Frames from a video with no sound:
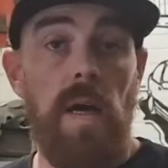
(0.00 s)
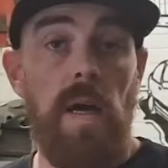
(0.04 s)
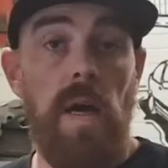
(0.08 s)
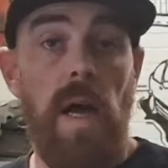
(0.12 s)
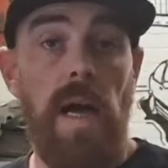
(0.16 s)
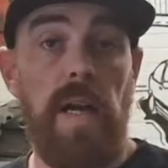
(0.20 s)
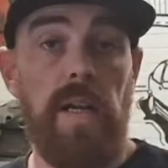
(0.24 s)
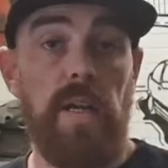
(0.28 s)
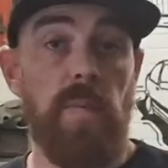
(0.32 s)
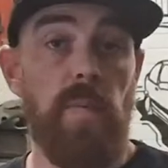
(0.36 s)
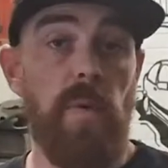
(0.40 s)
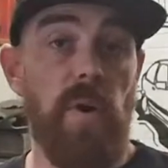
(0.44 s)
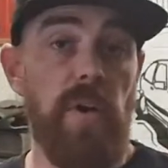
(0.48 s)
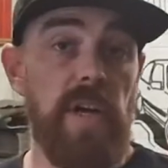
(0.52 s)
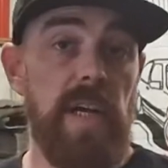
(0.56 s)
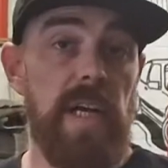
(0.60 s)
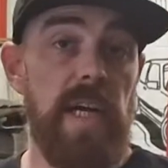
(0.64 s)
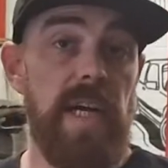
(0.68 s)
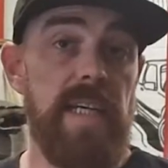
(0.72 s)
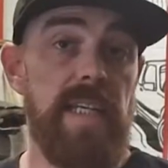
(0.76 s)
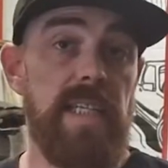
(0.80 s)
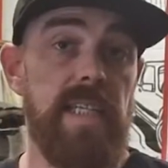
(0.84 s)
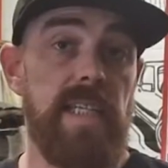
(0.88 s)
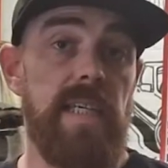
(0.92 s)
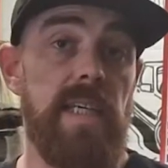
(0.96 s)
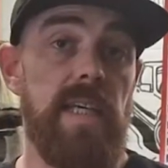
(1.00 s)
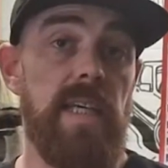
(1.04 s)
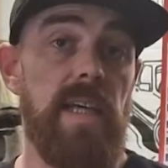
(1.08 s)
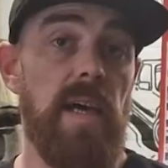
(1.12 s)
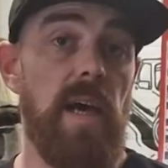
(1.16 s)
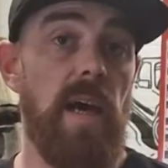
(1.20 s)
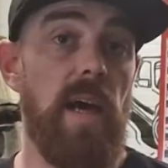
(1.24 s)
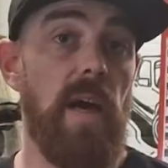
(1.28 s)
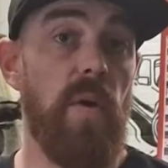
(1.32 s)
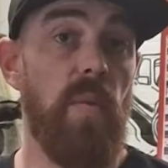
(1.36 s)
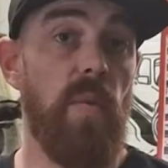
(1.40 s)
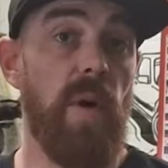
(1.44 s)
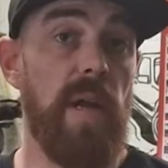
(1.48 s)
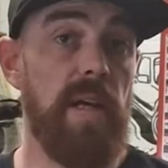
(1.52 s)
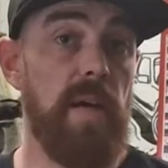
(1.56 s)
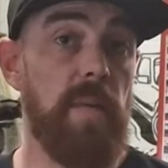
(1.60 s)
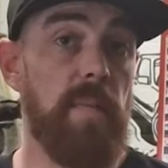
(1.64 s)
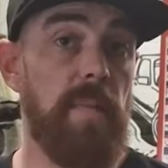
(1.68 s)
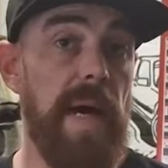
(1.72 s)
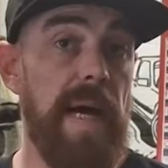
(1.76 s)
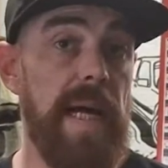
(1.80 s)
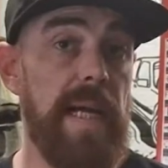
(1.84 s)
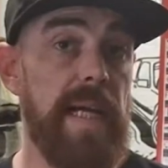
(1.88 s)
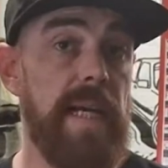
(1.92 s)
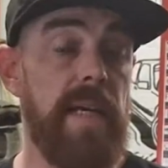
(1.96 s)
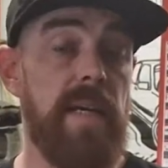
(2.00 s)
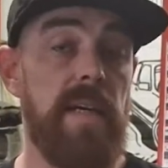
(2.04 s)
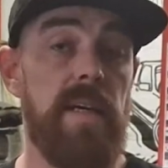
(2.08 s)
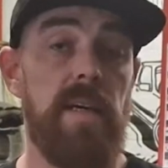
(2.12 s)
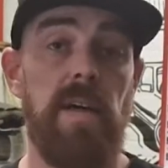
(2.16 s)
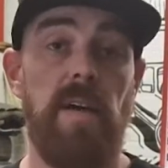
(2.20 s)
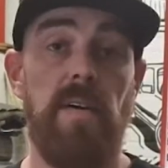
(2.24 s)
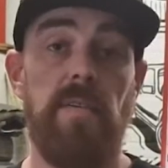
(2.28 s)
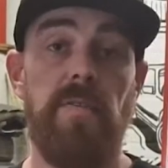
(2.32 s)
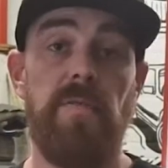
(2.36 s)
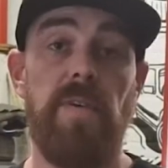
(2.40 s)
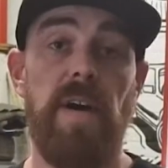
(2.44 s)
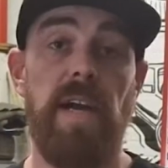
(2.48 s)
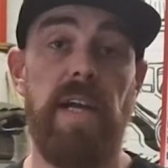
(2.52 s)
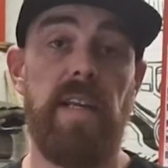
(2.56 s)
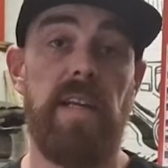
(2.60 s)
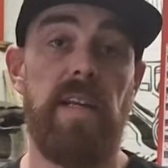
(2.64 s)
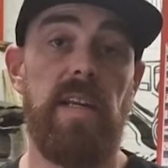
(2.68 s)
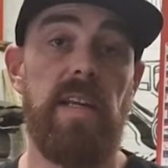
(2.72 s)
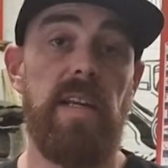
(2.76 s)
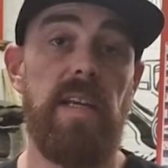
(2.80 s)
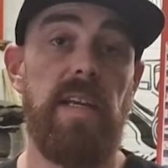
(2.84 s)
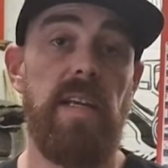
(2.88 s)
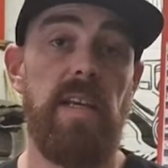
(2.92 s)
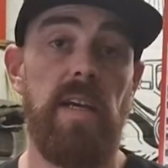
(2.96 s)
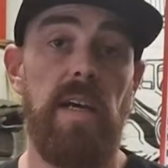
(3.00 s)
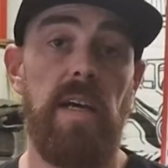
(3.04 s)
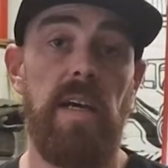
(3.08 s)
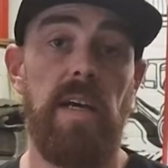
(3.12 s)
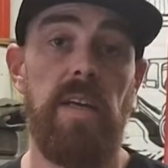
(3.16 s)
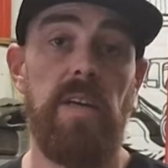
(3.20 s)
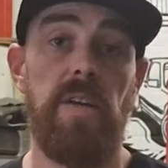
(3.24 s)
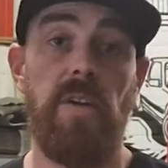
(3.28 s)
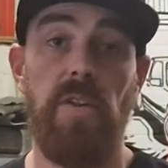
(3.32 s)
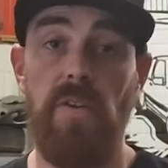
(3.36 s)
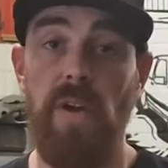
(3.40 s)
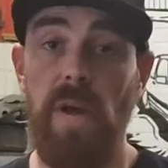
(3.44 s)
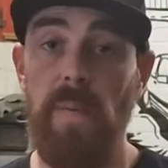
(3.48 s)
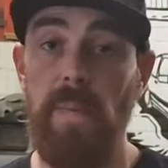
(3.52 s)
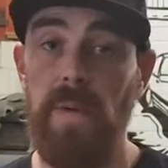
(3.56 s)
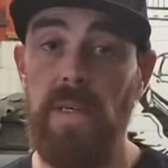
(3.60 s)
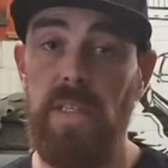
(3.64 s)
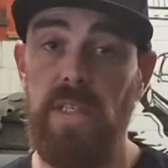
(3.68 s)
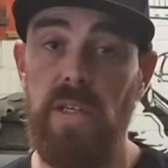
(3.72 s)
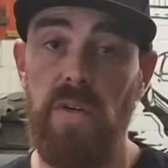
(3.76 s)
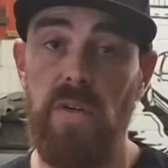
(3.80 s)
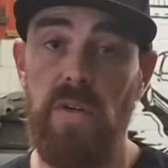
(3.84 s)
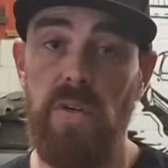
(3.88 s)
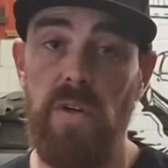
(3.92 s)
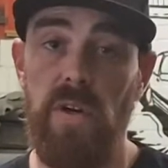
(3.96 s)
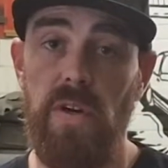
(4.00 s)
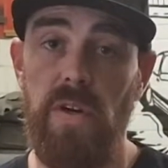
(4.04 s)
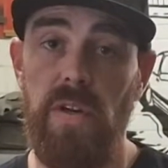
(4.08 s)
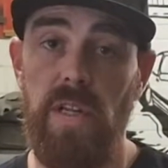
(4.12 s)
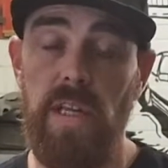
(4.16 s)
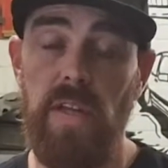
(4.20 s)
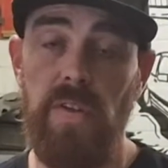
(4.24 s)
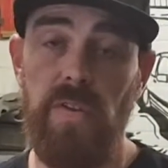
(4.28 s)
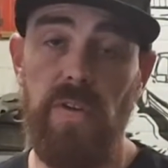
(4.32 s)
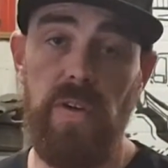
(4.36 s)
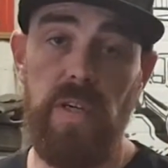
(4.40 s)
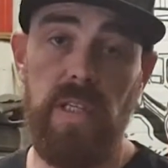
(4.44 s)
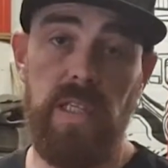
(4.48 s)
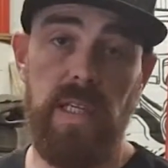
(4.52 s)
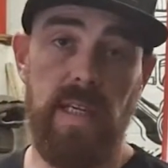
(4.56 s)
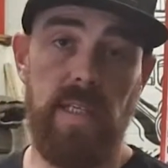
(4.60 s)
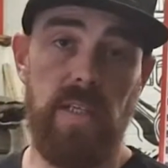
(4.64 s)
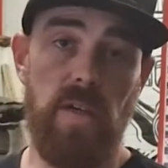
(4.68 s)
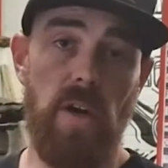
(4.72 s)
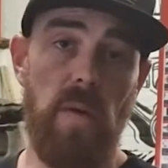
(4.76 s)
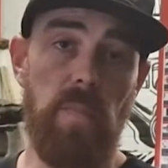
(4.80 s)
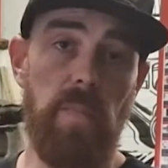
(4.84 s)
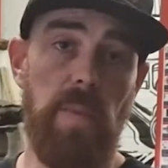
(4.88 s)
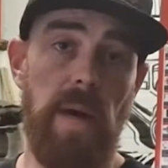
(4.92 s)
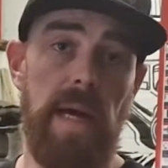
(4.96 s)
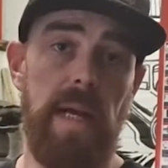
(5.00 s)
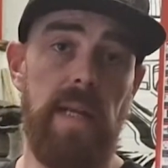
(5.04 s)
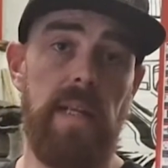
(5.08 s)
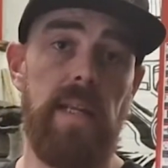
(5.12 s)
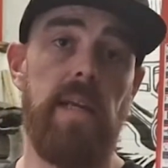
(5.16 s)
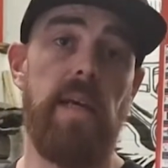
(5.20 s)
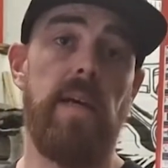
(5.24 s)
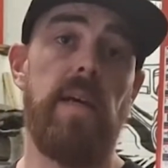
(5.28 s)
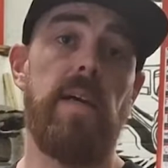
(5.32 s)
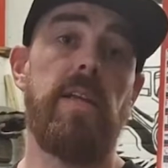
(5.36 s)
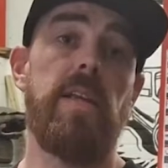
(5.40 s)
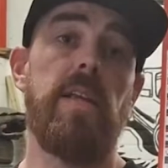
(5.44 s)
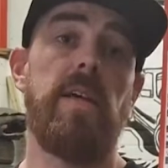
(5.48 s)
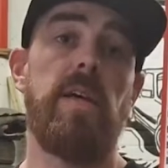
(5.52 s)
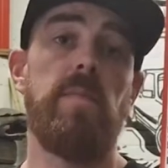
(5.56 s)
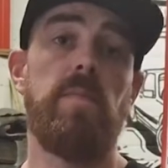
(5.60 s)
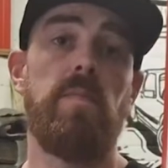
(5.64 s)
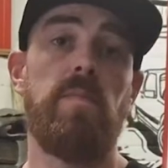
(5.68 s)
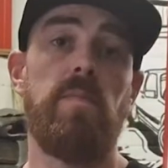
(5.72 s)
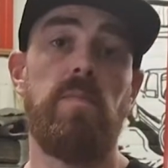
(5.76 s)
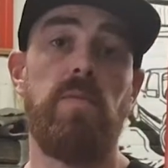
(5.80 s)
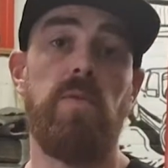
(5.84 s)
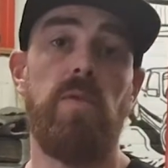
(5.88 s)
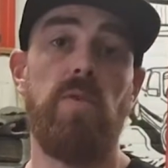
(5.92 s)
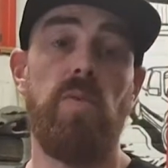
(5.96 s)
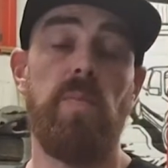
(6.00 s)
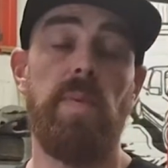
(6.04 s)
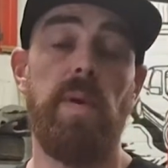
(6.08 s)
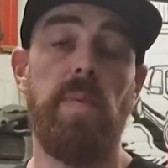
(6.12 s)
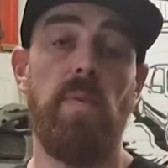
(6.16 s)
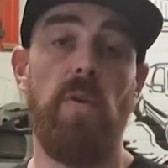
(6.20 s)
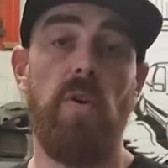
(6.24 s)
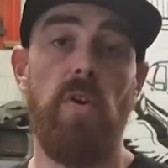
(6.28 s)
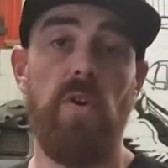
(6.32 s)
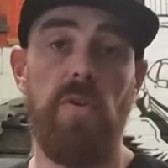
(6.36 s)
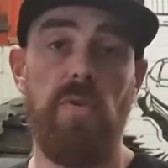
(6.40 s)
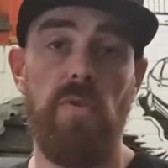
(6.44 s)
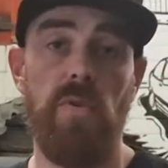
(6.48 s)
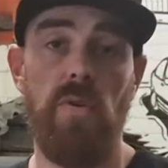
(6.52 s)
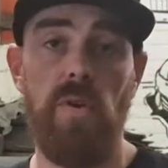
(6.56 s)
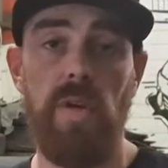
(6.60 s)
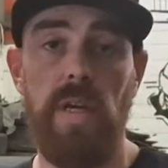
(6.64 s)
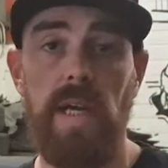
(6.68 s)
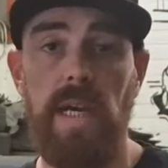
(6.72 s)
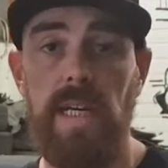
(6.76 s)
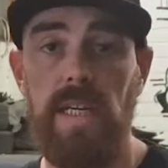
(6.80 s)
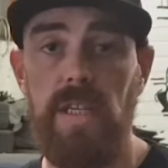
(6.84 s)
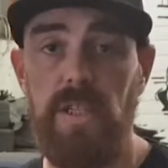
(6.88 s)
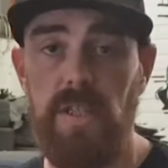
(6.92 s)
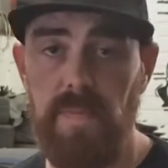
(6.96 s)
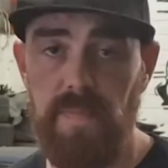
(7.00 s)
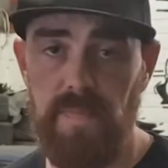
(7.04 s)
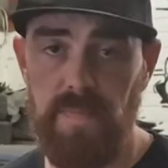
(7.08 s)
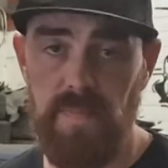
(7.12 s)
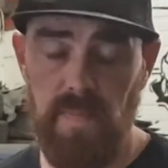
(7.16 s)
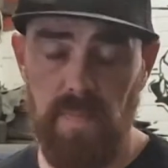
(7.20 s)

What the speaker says: Good morning, guys. Welcome back. Finally, another episode on the E36 Compact, and doing a bit more on the roll cage.